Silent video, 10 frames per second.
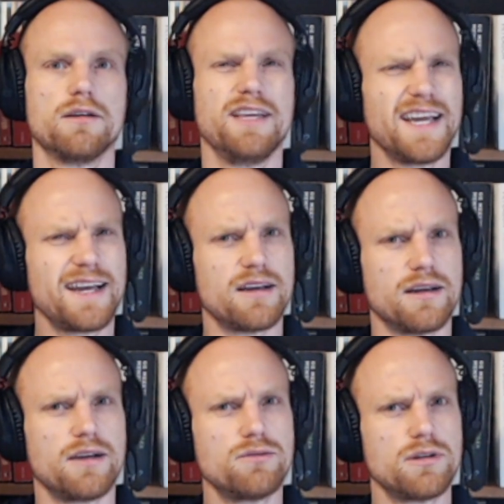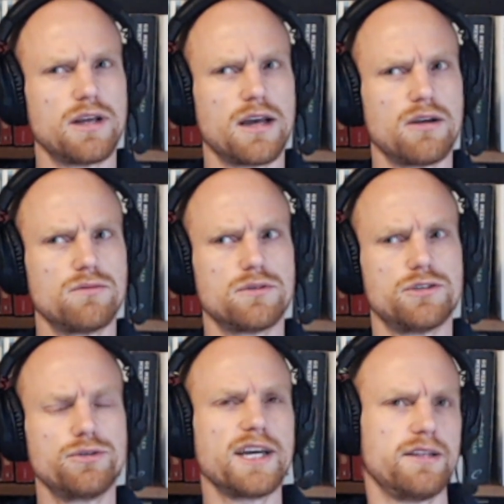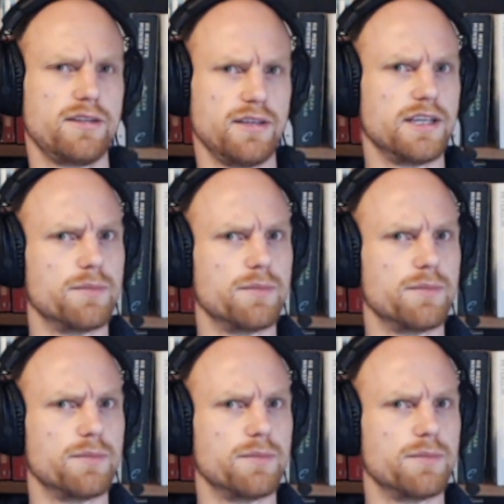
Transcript: yeah, how do I think